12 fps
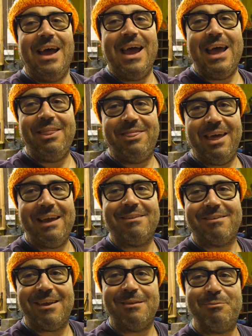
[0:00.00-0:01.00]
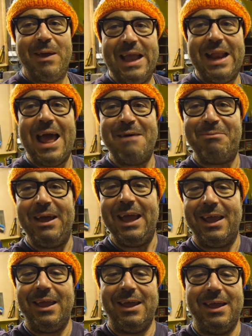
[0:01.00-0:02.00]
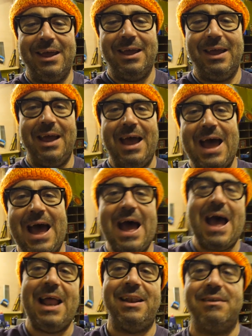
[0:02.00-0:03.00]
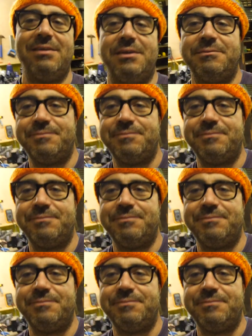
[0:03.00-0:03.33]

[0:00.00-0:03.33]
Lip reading: This has been epic. And